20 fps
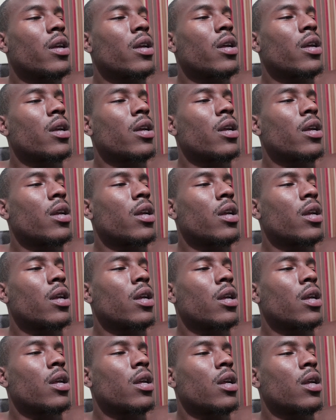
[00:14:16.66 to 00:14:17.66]

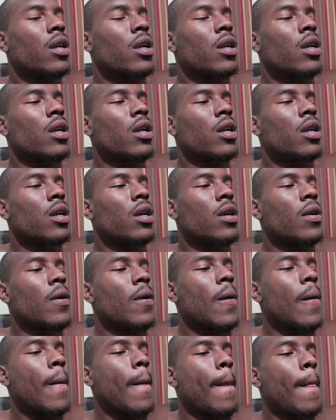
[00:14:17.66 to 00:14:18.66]

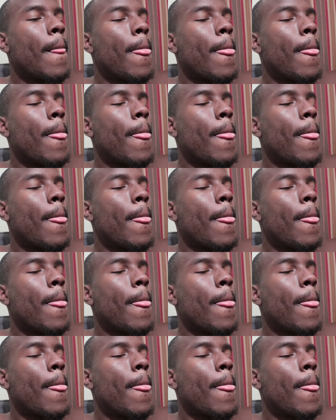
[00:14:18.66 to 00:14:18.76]
(silence)